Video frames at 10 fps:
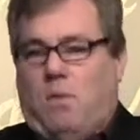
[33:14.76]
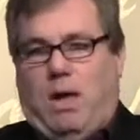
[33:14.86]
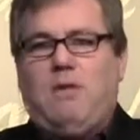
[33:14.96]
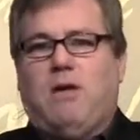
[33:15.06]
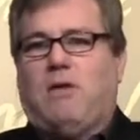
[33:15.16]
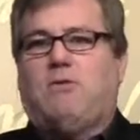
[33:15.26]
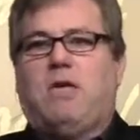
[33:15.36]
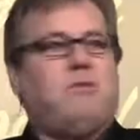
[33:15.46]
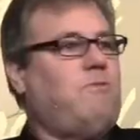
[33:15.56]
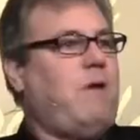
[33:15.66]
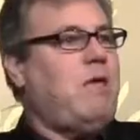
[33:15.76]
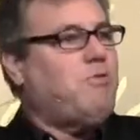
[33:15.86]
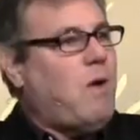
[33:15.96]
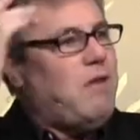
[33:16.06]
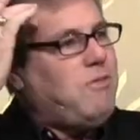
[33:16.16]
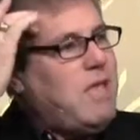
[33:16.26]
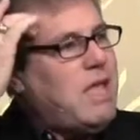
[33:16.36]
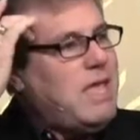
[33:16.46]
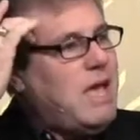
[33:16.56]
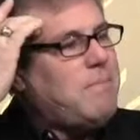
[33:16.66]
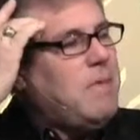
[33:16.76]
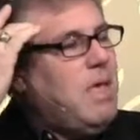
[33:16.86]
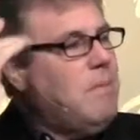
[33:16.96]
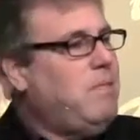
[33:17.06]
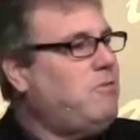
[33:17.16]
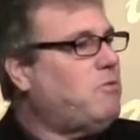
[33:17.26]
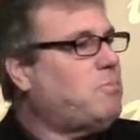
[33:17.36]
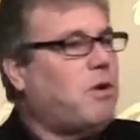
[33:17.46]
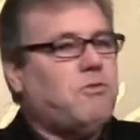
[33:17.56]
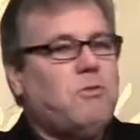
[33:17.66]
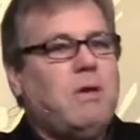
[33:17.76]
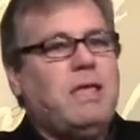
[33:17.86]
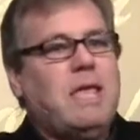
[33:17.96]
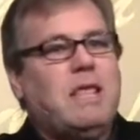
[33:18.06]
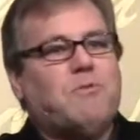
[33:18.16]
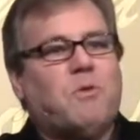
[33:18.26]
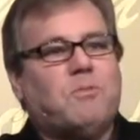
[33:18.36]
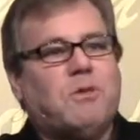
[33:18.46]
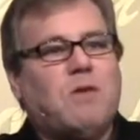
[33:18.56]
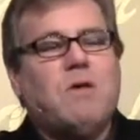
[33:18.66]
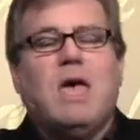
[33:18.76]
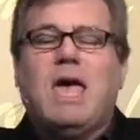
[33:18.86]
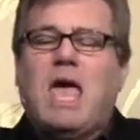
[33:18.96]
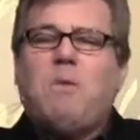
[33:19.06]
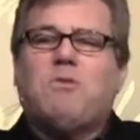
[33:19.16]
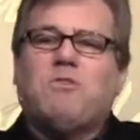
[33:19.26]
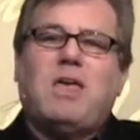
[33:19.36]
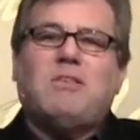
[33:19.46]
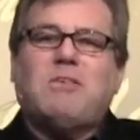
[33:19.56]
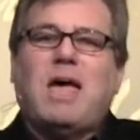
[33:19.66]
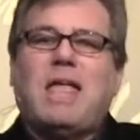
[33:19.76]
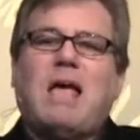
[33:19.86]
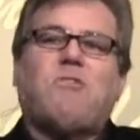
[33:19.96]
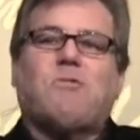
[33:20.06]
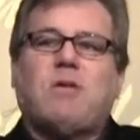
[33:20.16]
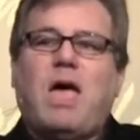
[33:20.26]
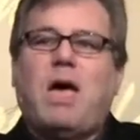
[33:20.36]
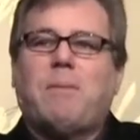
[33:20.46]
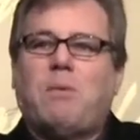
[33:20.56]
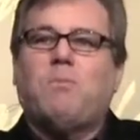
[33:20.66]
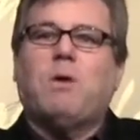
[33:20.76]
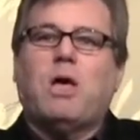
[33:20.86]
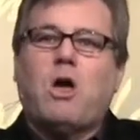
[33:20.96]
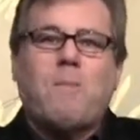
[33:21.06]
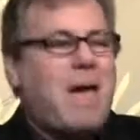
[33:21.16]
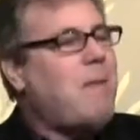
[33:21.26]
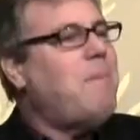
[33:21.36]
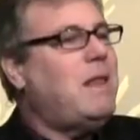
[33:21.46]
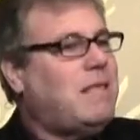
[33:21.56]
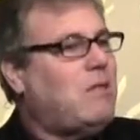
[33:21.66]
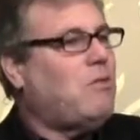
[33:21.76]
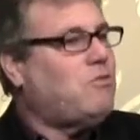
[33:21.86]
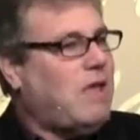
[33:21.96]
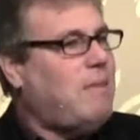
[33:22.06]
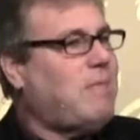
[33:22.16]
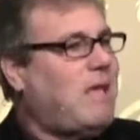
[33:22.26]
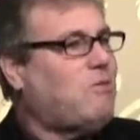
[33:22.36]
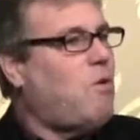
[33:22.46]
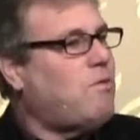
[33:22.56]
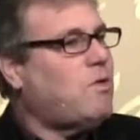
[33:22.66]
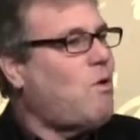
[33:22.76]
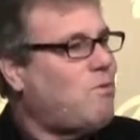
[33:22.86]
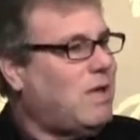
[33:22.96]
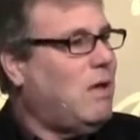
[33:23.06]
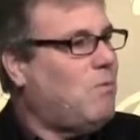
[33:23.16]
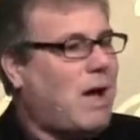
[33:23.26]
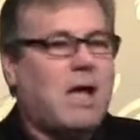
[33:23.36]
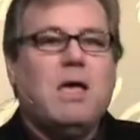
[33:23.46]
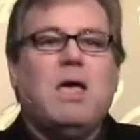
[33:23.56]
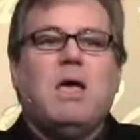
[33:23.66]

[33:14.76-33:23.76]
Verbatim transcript: Well, he's out there teaching faith twice a day. Yep. But this was personal. He needed it for himself. He would set aside extra time and, and go back and meditate on those same things over and over again. Why?